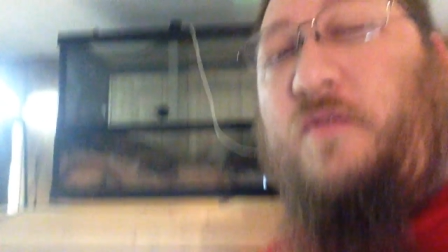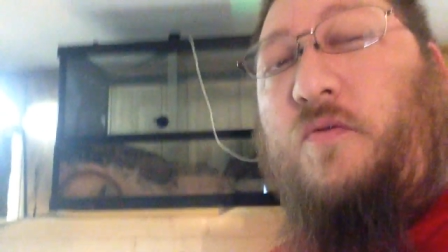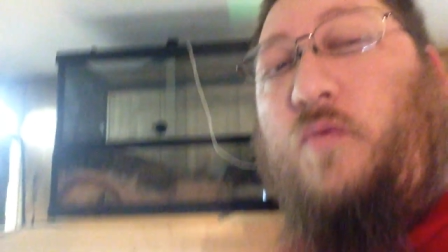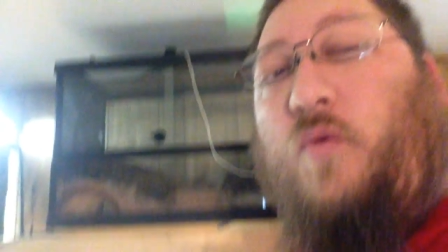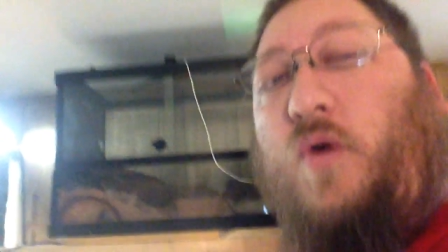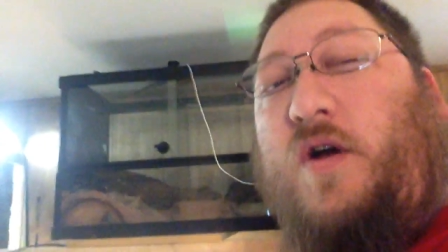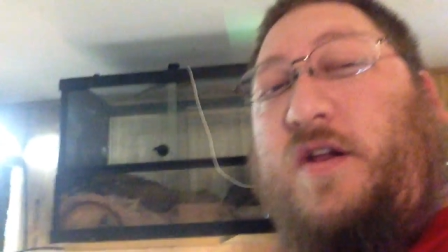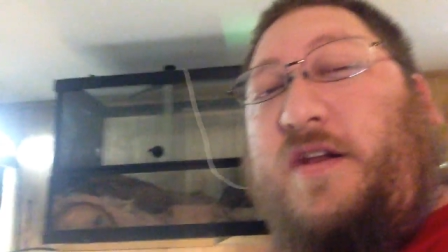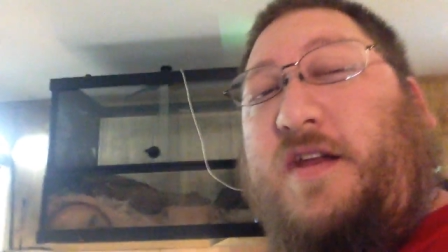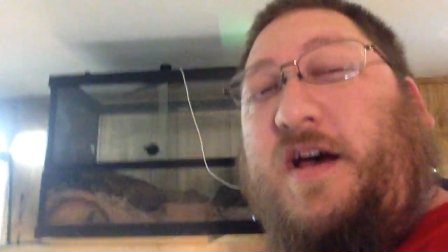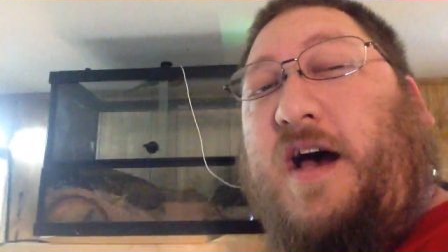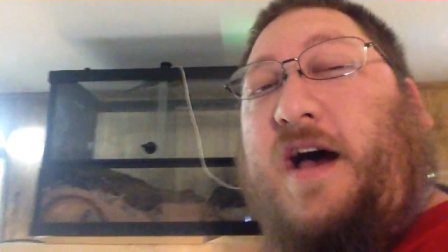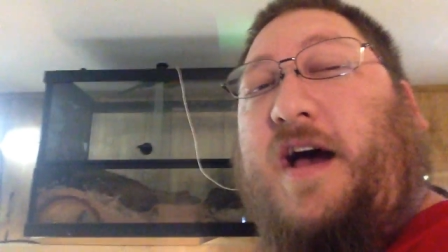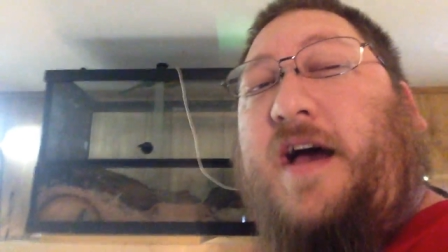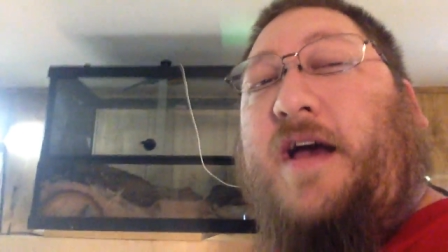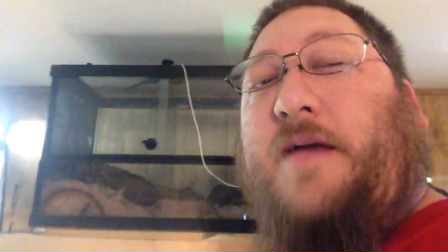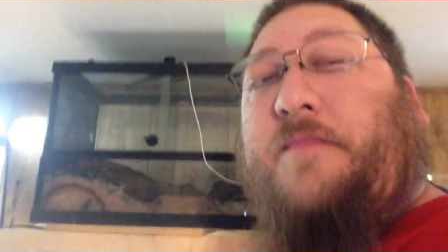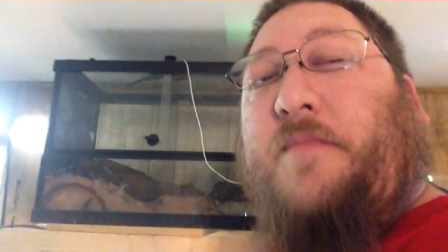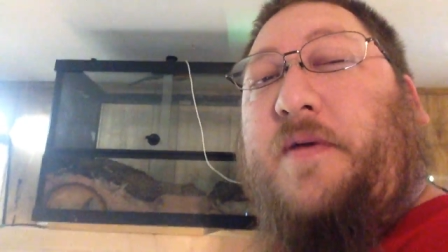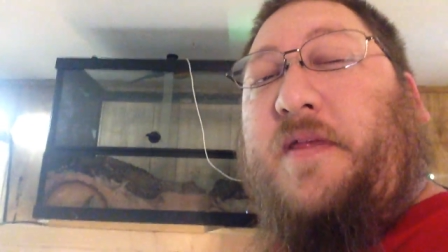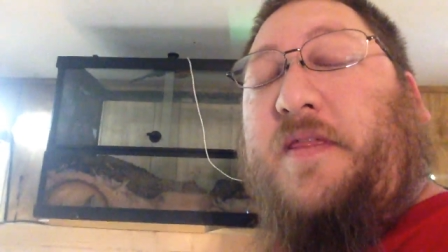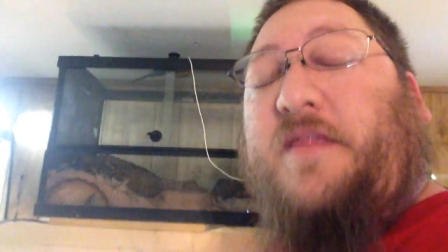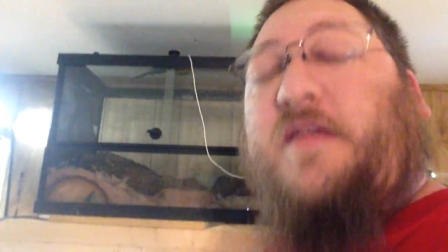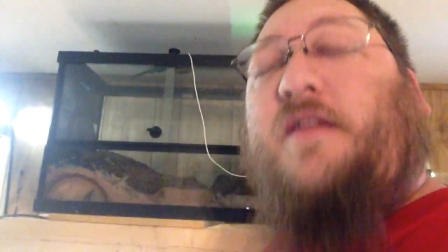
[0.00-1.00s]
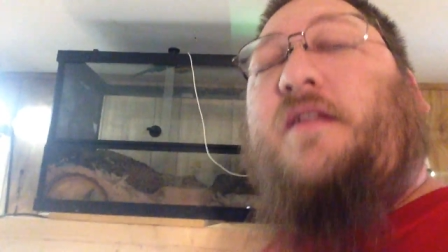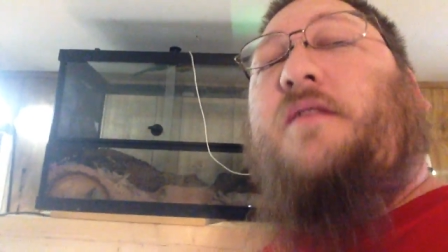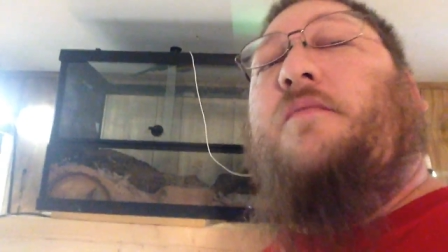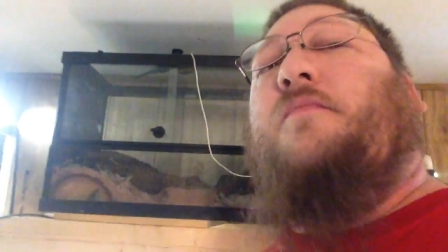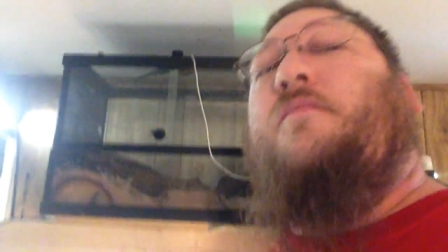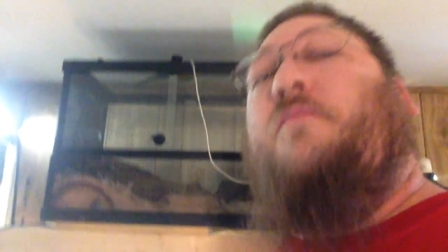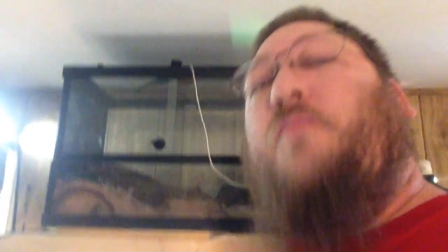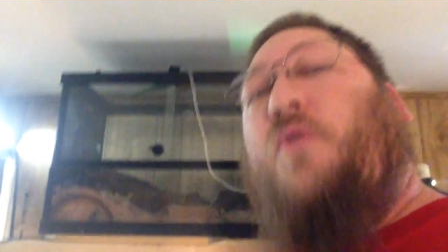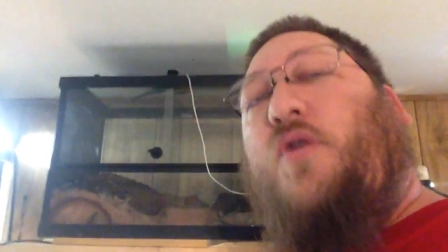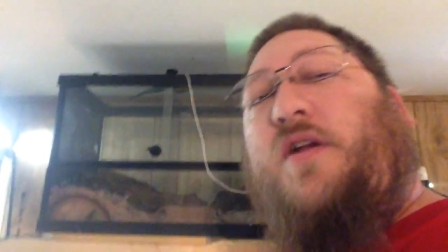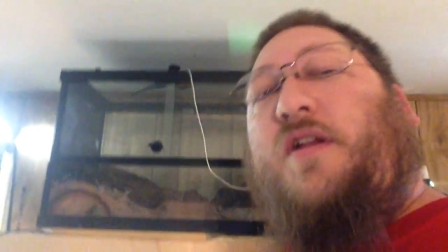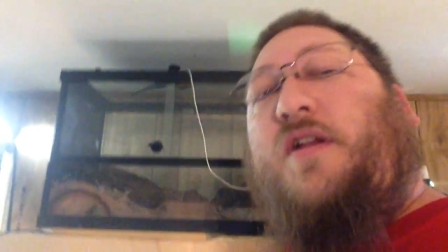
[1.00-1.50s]
one time and then
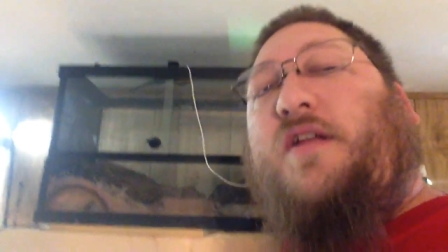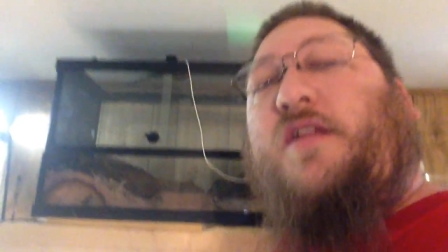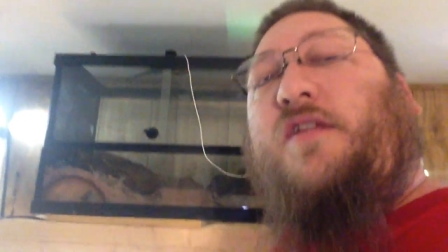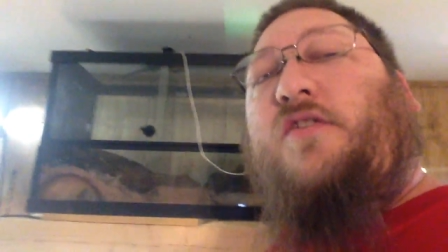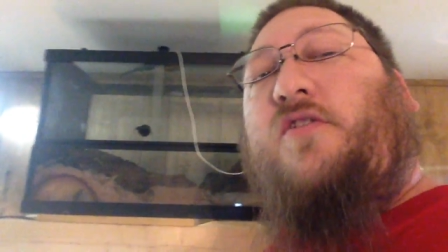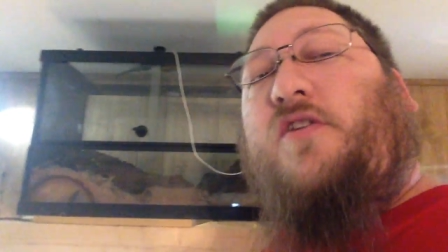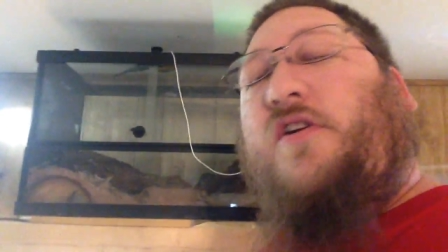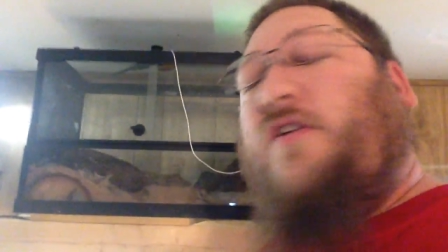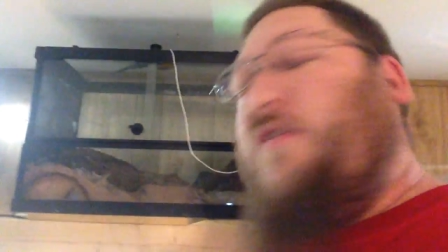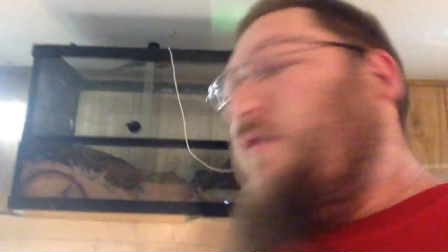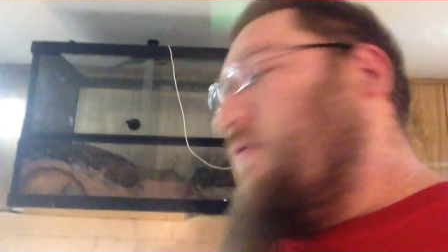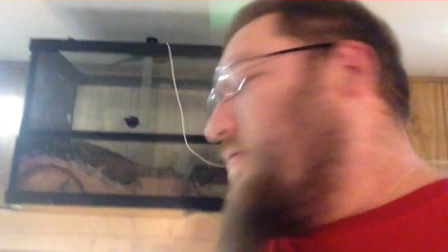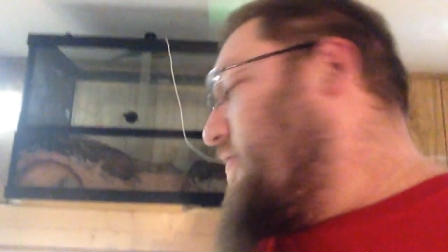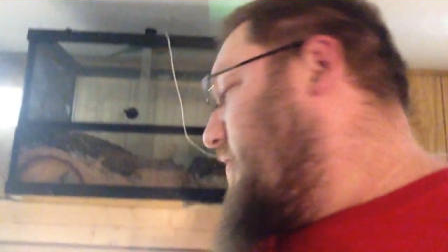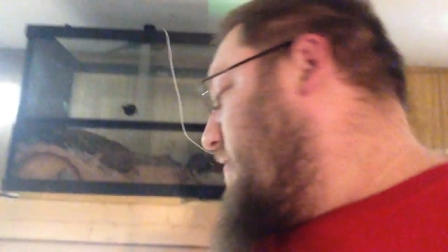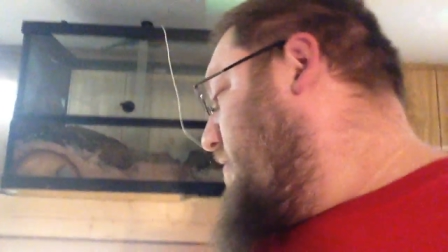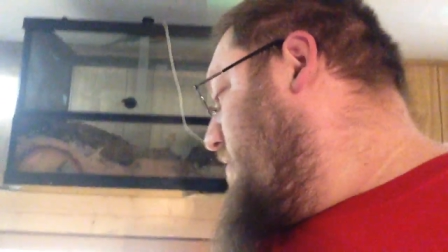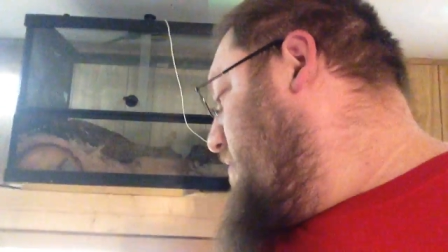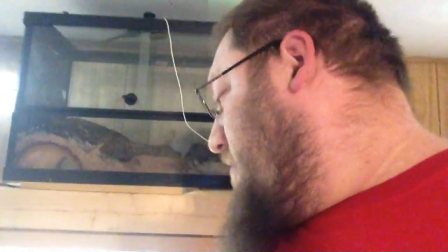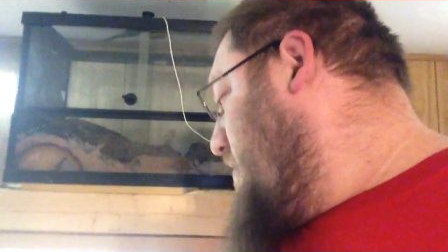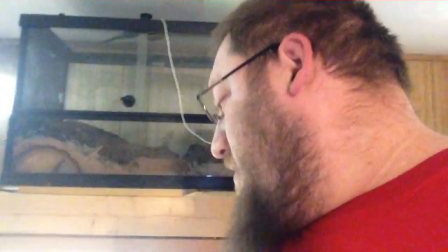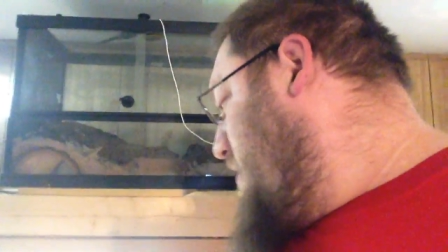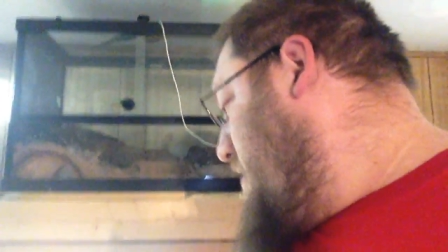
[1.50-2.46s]
put it in their enclosure.